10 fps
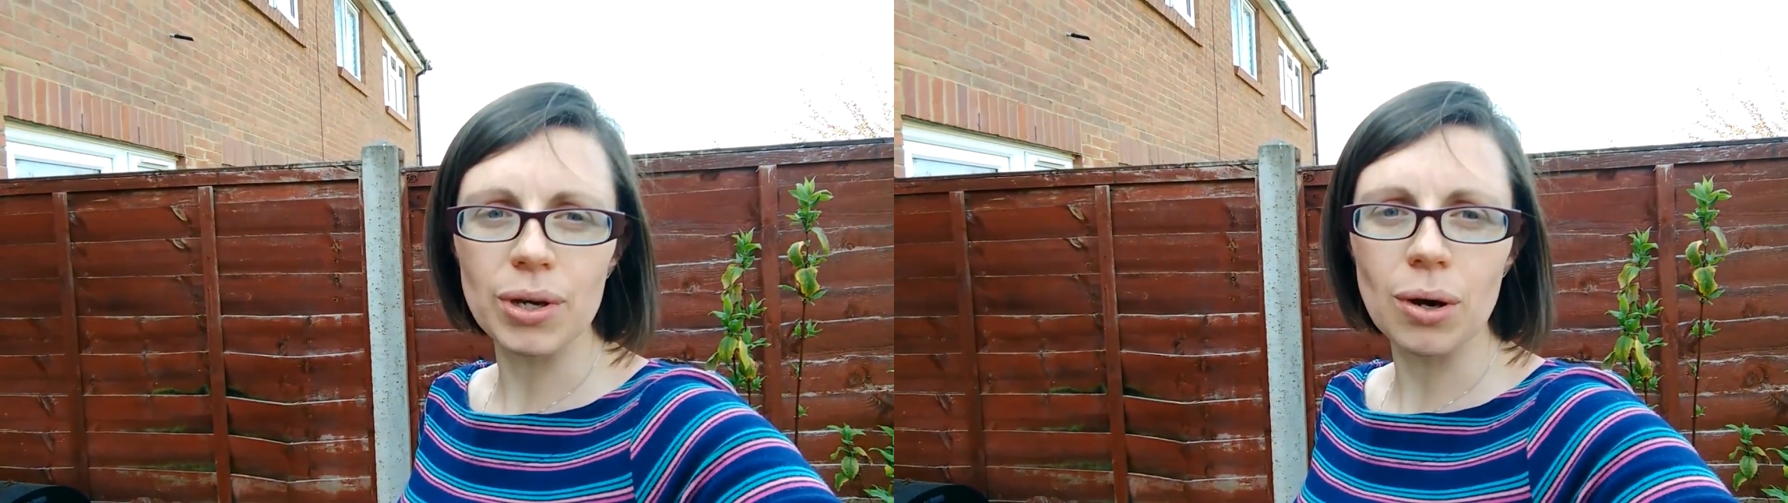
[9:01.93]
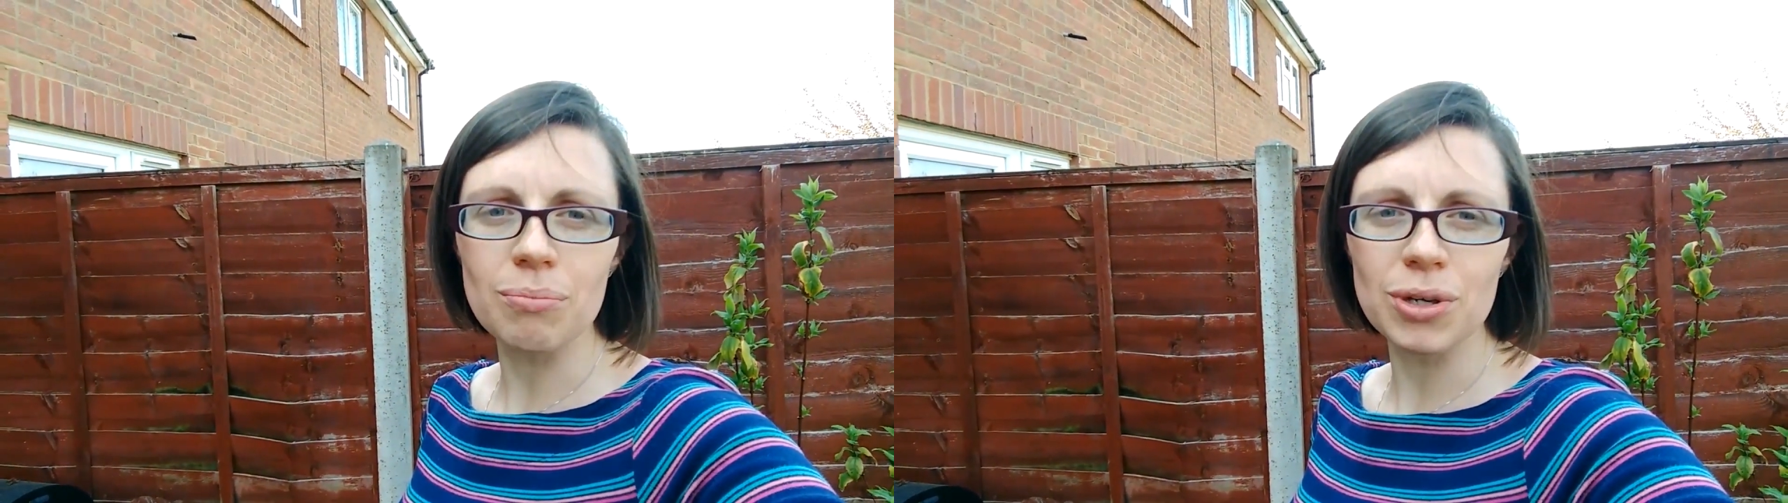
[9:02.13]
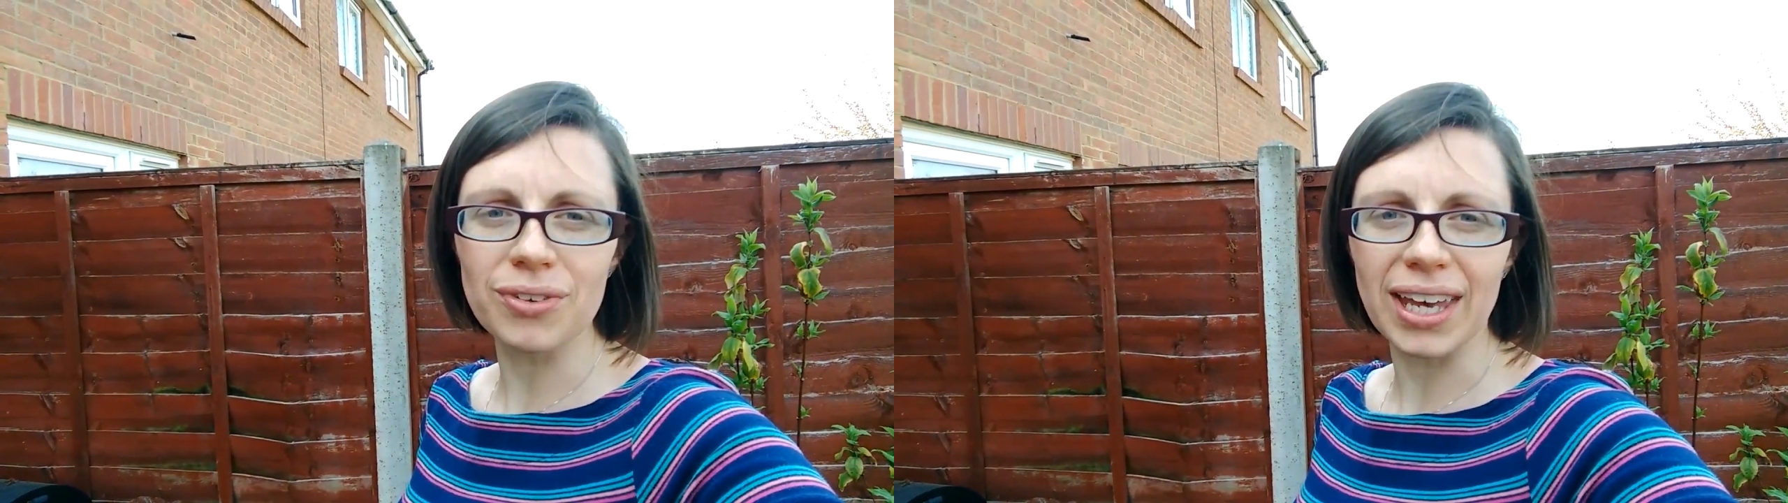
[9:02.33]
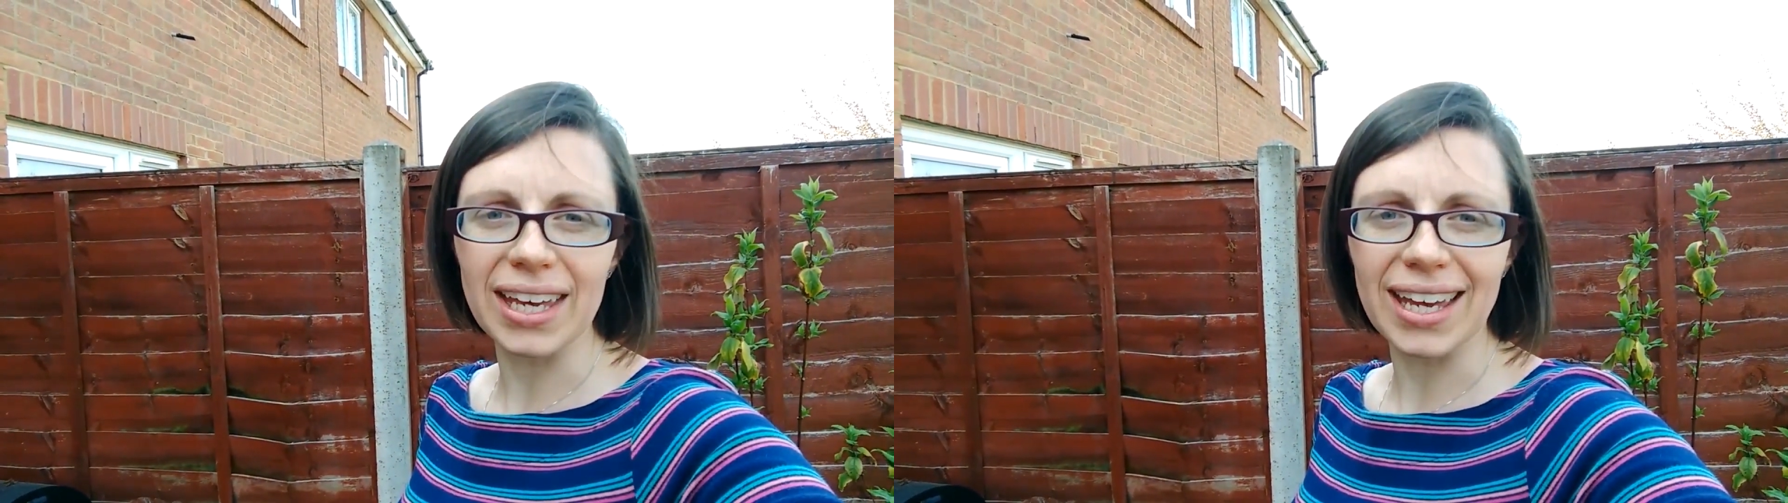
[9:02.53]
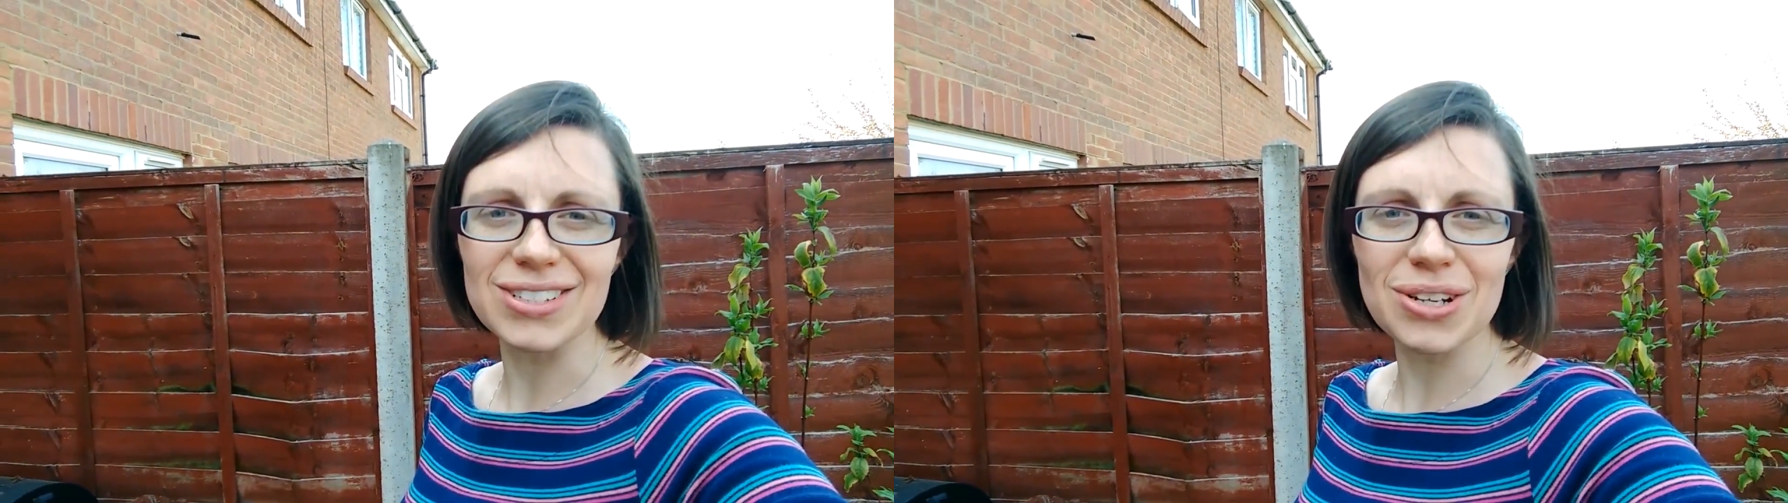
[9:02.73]
we got moving
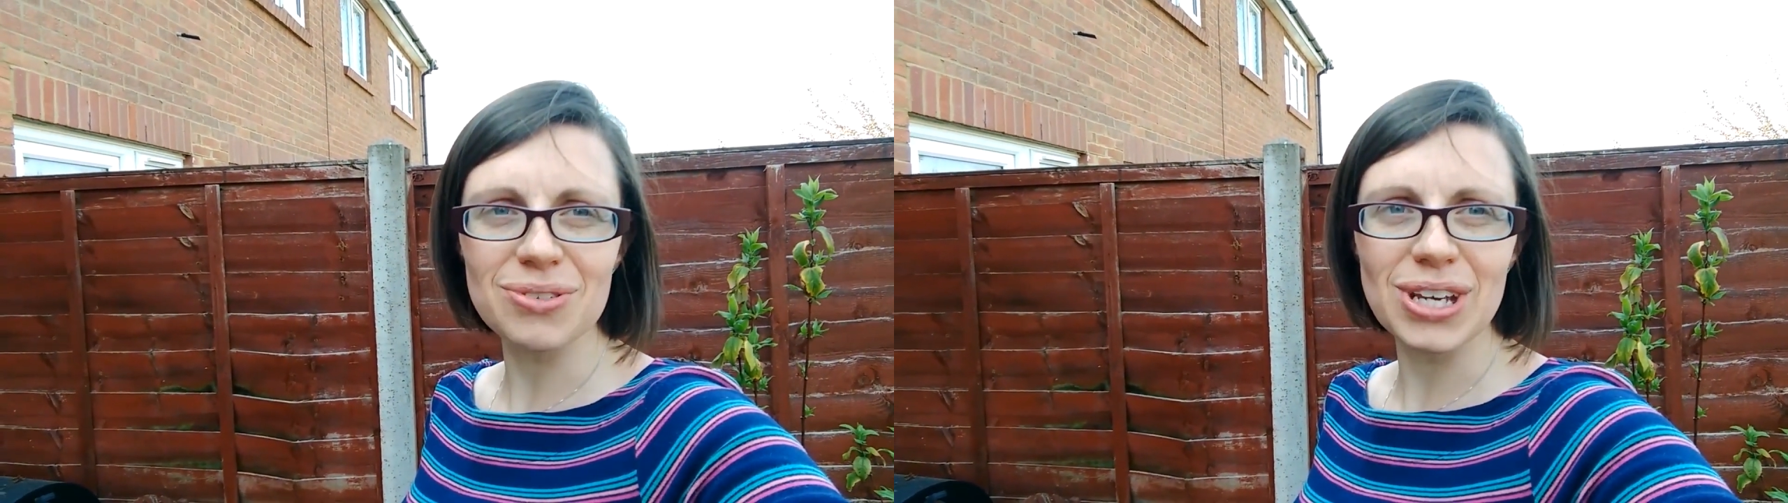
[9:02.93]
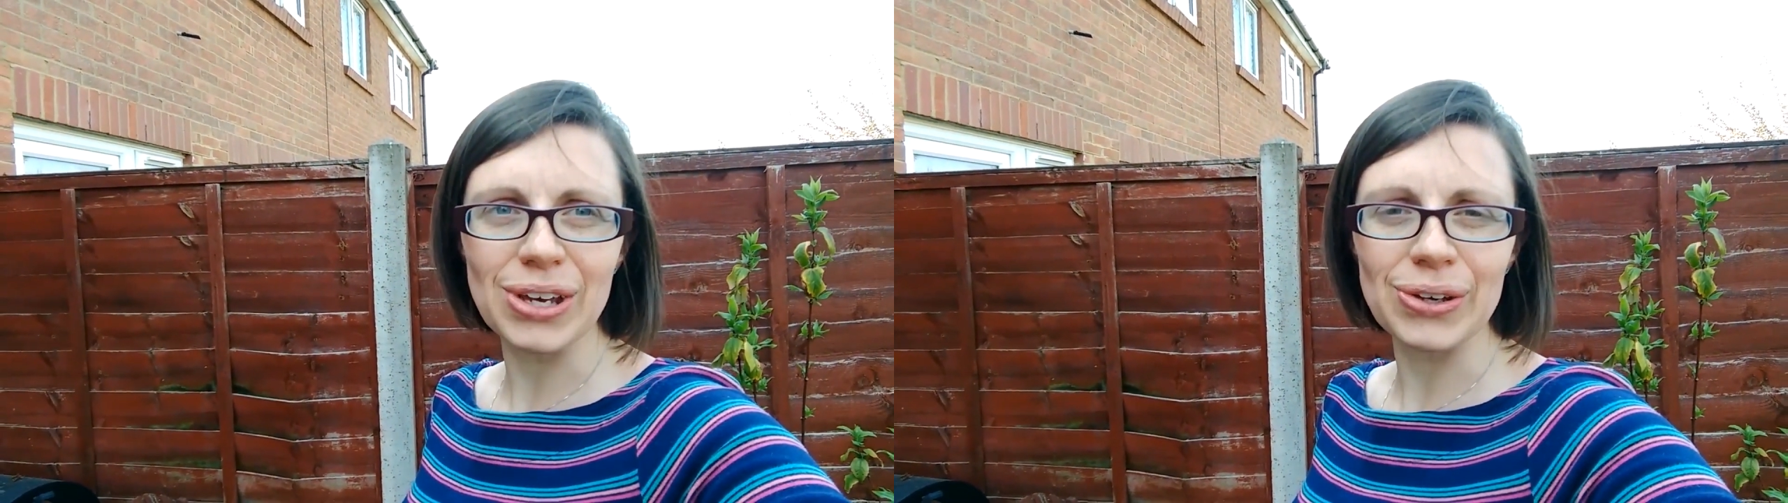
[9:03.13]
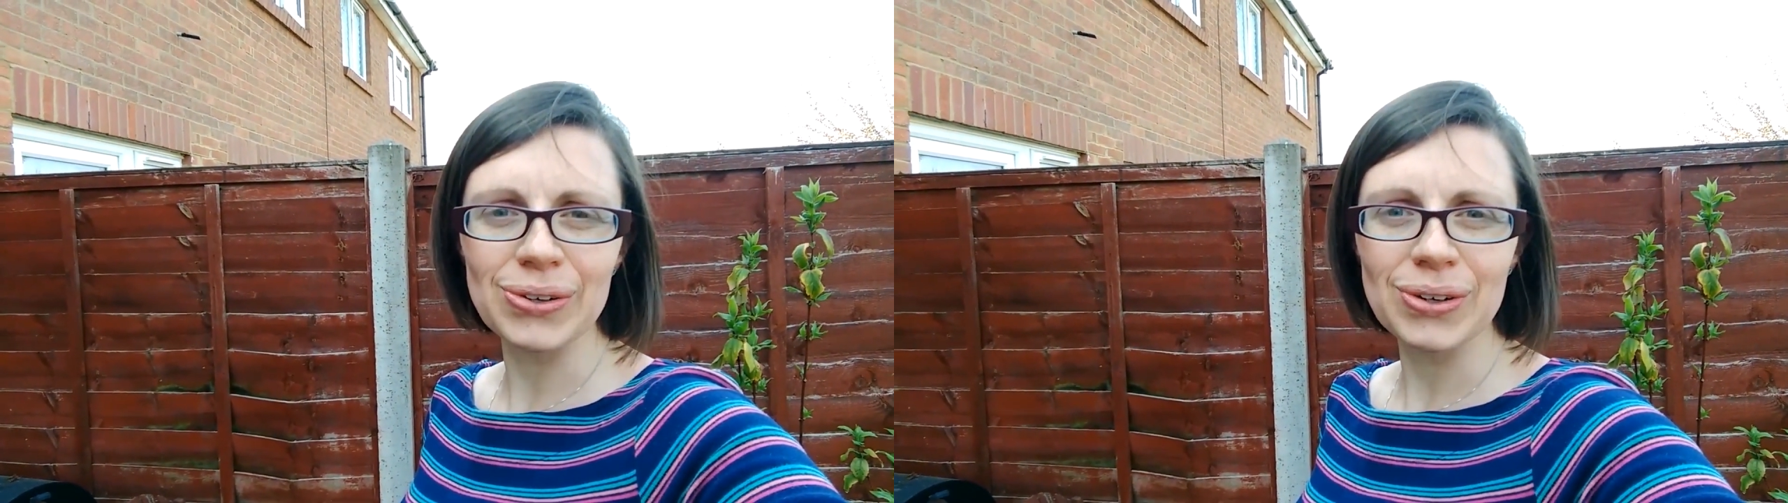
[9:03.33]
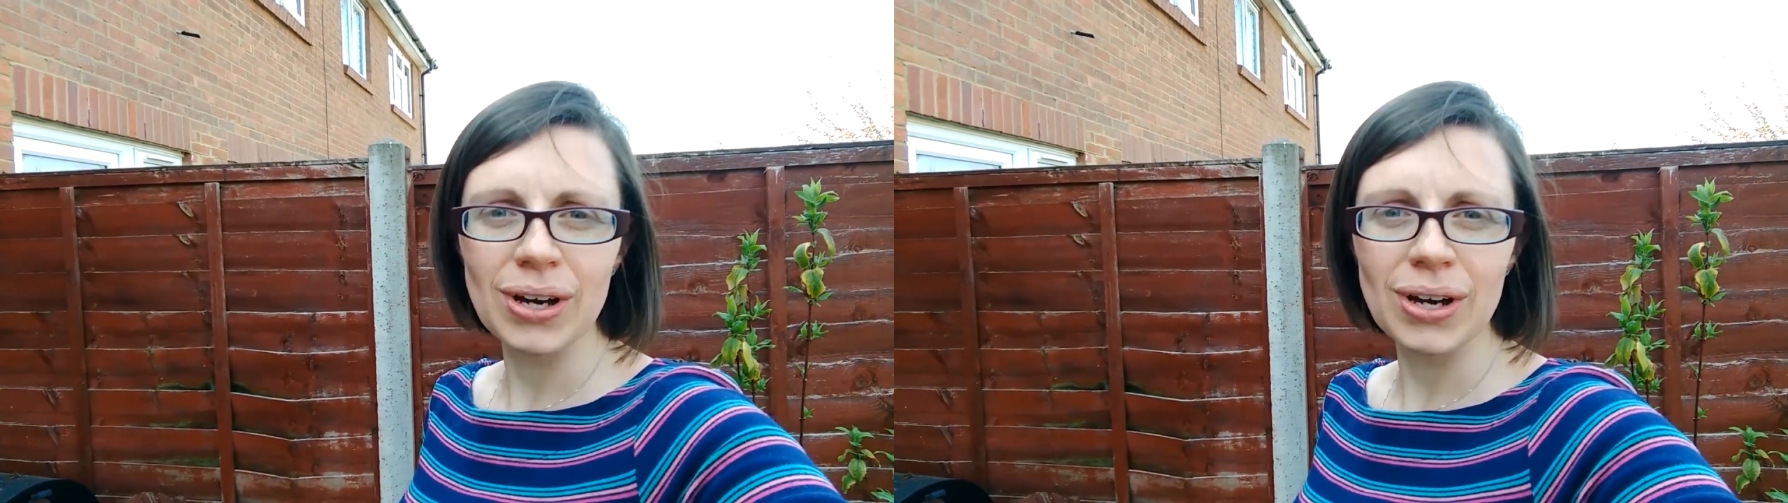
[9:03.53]
again, don't you?